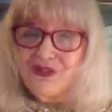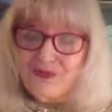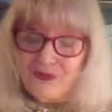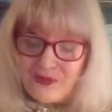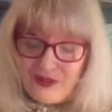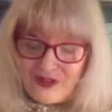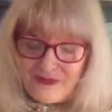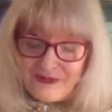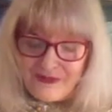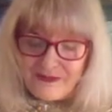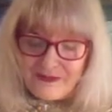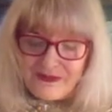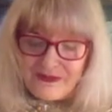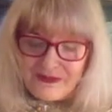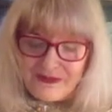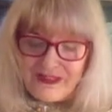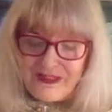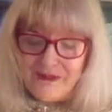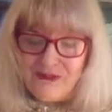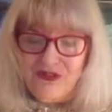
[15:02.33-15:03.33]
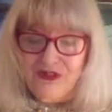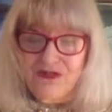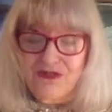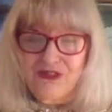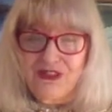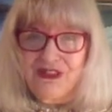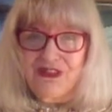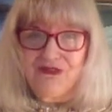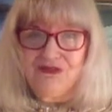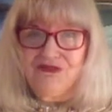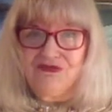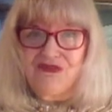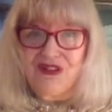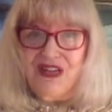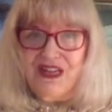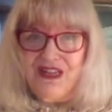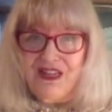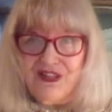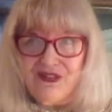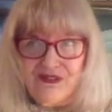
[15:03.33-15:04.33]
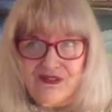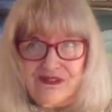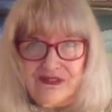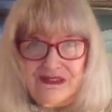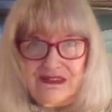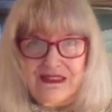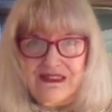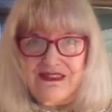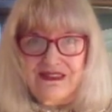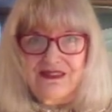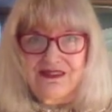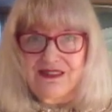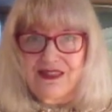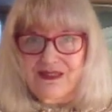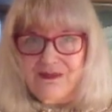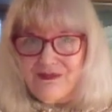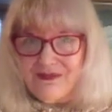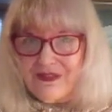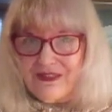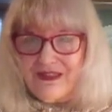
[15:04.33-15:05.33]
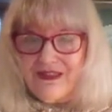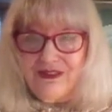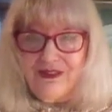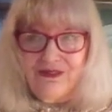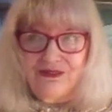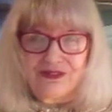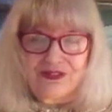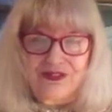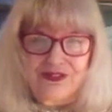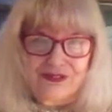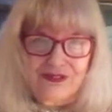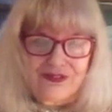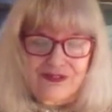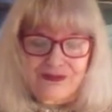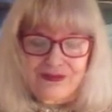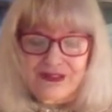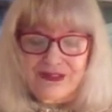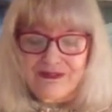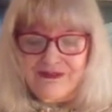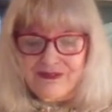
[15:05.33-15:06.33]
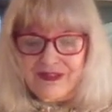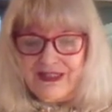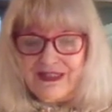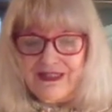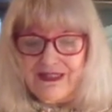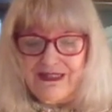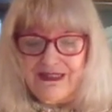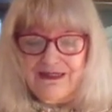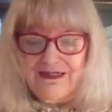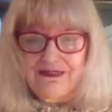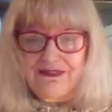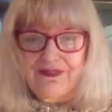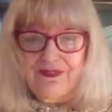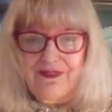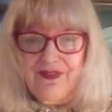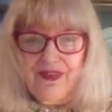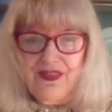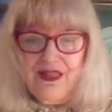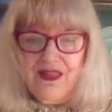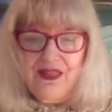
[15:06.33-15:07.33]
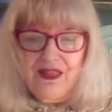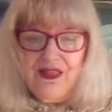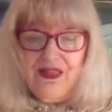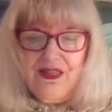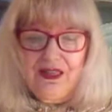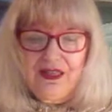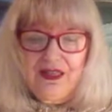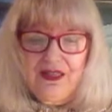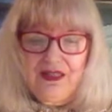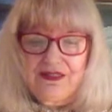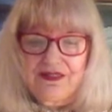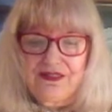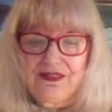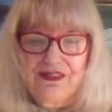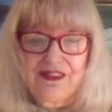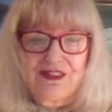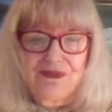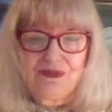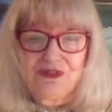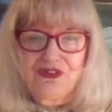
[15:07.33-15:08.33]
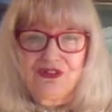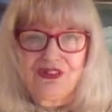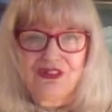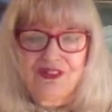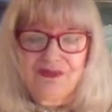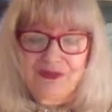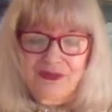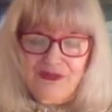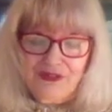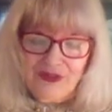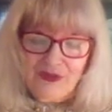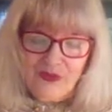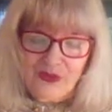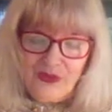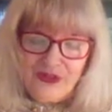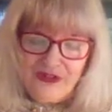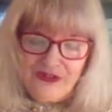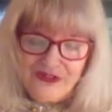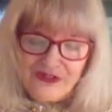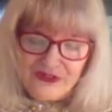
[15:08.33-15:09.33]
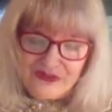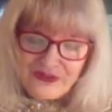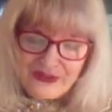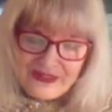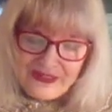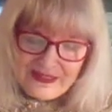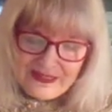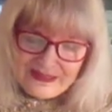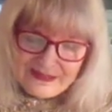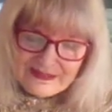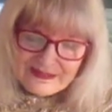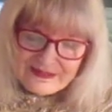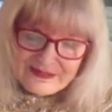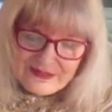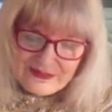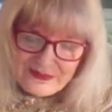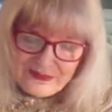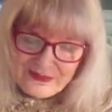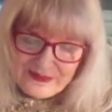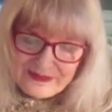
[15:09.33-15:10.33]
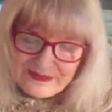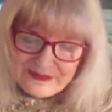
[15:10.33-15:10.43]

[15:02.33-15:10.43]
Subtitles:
O'Brien went up to see him. It was a really rainy old night, same thing, stormy and rainy, and it's like there was just something really weird going on. So